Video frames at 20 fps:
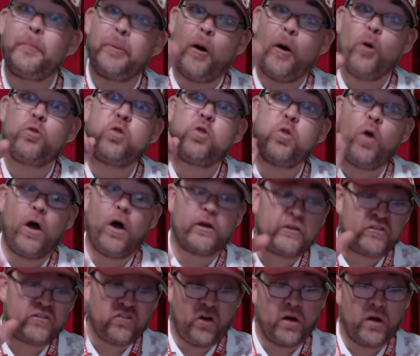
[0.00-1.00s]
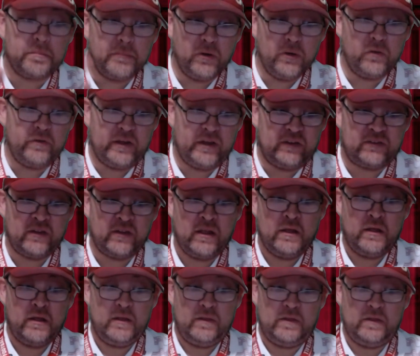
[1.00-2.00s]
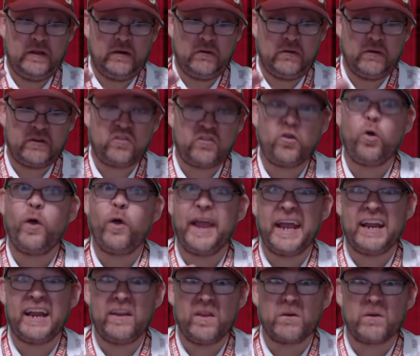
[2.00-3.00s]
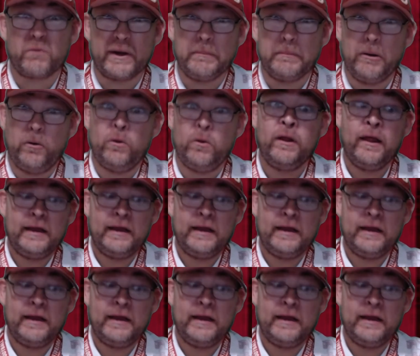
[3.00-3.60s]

both Longest Yard movies, the original and in the reboot.